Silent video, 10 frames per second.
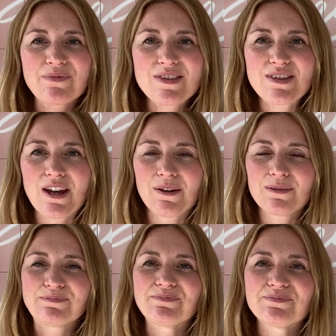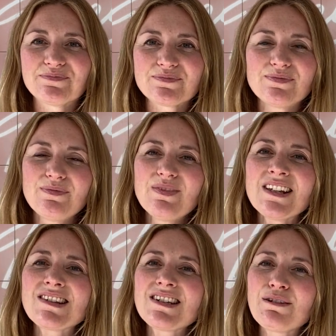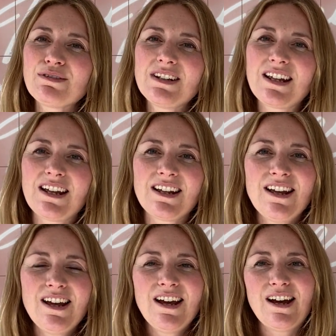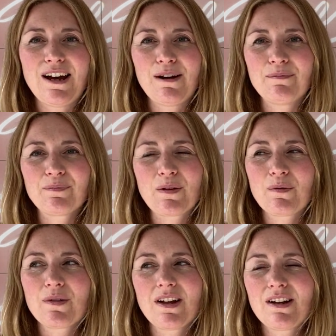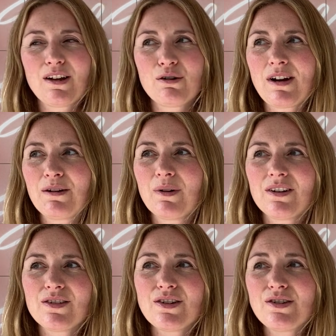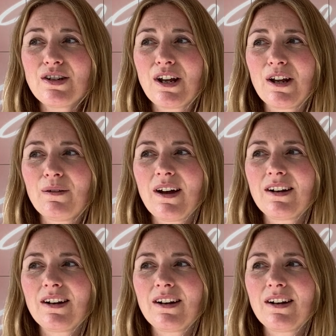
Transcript: So it's definitely a great one to do.